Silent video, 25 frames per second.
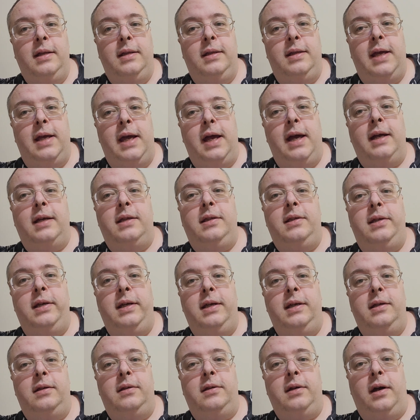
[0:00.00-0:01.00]

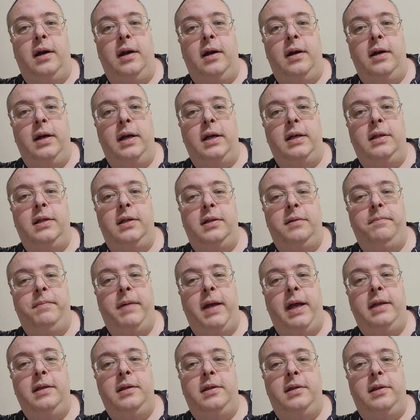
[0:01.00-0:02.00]
Taxis are
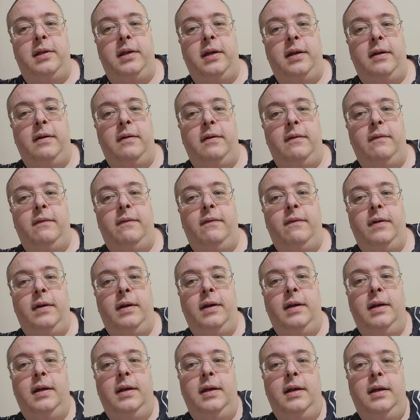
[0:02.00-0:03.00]
expensive,
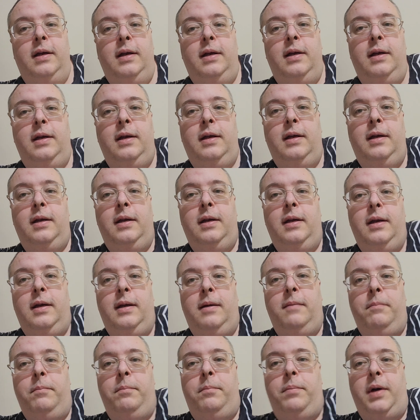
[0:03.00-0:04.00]

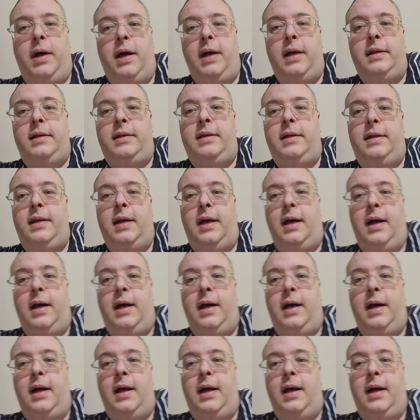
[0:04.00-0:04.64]
but